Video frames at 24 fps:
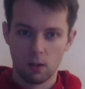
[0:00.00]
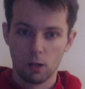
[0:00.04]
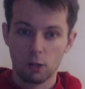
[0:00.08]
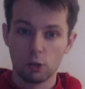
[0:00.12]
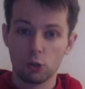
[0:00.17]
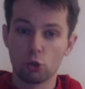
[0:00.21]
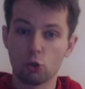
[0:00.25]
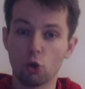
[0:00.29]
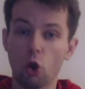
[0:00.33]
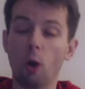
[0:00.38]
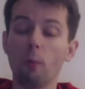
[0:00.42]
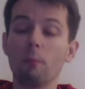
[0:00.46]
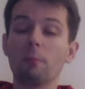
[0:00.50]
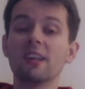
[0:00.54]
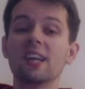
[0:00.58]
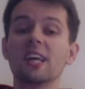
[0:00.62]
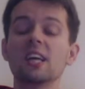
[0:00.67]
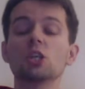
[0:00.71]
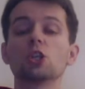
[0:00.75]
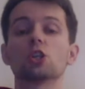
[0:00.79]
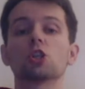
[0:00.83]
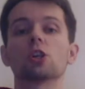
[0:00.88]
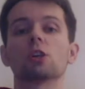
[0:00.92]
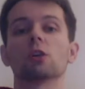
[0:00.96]
The
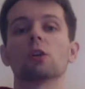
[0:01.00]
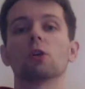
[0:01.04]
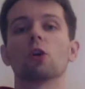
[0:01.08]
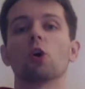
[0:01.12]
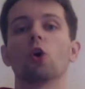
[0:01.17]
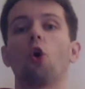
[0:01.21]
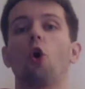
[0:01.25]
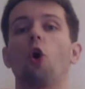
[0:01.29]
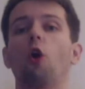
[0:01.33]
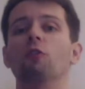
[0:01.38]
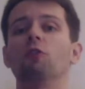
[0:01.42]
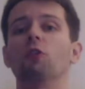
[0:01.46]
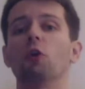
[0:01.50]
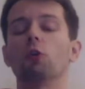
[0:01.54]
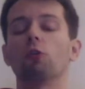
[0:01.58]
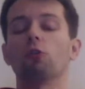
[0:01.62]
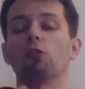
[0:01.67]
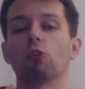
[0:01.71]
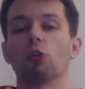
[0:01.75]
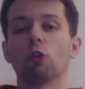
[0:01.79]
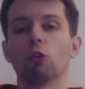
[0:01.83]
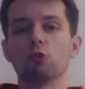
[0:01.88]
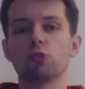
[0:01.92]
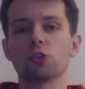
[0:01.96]
combination of those
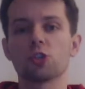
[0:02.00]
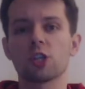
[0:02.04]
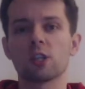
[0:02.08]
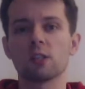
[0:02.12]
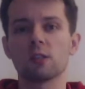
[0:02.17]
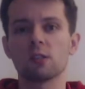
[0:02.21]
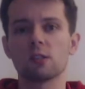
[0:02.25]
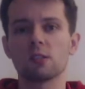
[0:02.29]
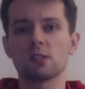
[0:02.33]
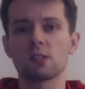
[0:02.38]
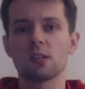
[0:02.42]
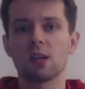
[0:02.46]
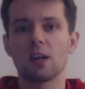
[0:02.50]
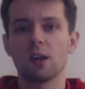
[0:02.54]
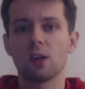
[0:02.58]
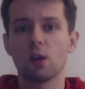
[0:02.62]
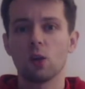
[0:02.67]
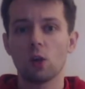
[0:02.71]
solutions